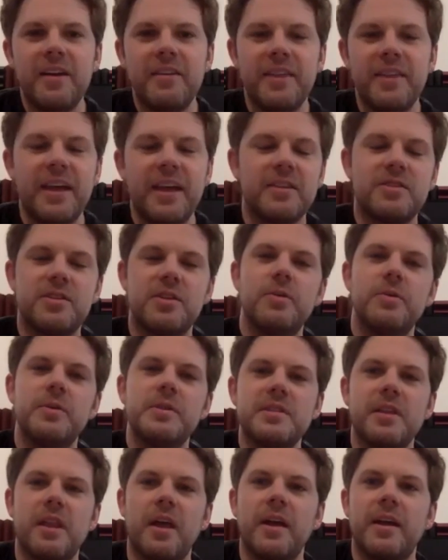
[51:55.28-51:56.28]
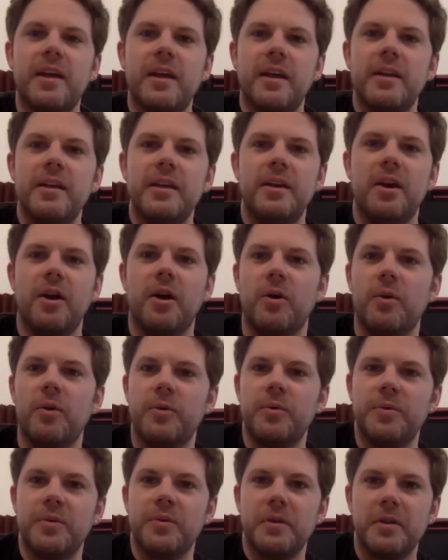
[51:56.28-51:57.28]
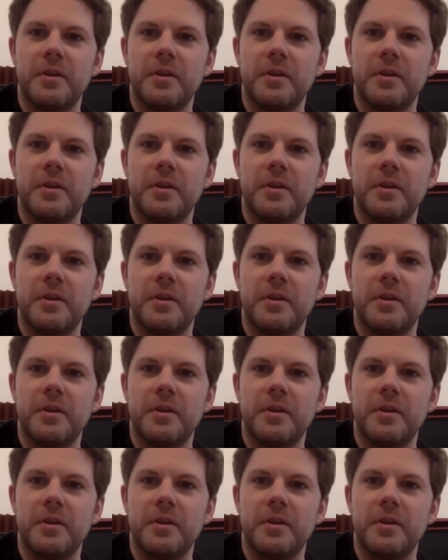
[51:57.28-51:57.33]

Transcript: that too is like, you know,